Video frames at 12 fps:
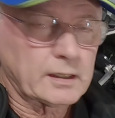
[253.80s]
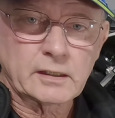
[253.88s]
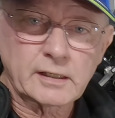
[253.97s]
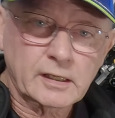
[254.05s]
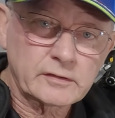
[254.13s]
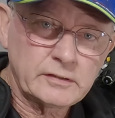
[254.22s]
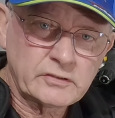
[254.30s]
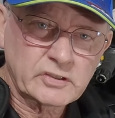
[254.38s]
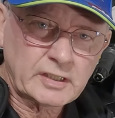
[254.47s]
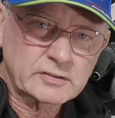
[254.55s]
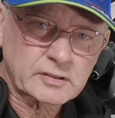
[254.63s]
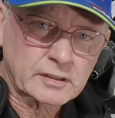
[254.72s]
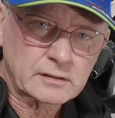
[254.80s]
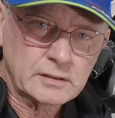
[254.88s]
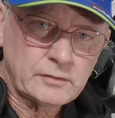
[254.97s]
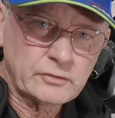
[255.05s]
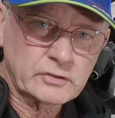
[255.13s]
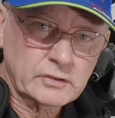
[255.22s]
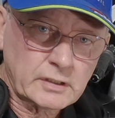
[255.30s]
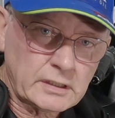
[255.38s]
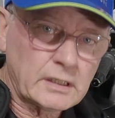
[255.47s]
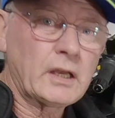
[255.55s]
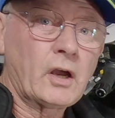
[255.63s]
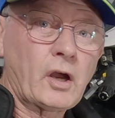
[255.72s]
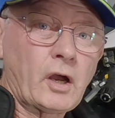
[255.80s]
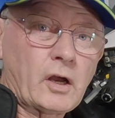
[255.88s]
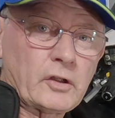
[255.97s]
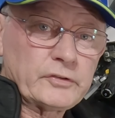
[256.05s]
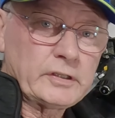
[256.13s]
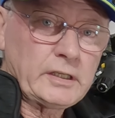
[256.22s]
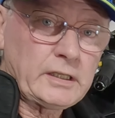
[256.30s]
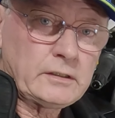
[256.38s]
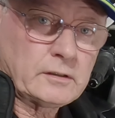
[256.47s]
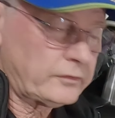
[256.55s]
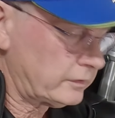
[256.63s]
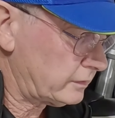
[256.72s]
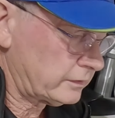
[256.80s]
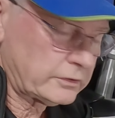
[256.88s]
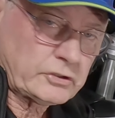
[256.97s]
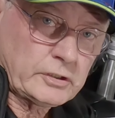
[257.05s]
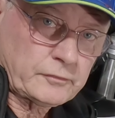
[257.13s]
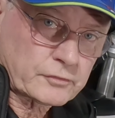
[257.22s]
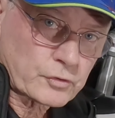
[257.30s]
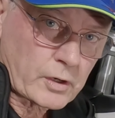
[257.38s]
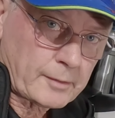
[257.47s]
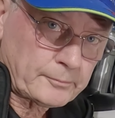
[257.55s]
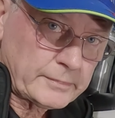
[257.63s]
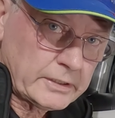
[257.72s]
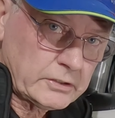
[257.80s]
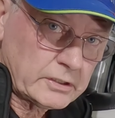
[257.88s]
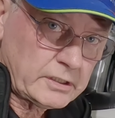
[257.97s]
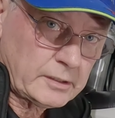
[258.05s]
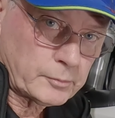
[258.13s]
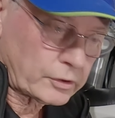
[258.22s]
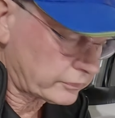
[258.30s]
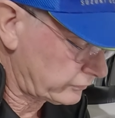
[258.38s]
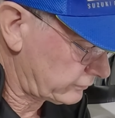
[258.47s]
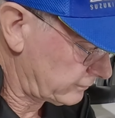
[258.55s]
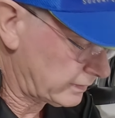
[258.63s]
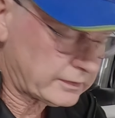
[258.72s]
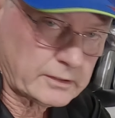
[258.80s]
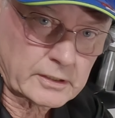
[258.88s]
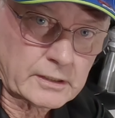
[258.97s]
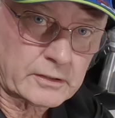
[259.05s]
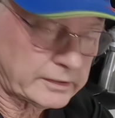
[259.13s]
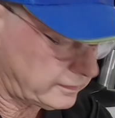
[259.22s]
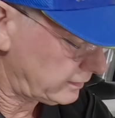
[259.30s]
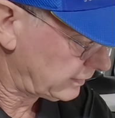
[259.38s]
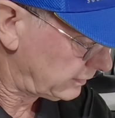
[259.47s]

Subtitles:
Now this sensor lives on the end of the shift drum in your gearbox, at the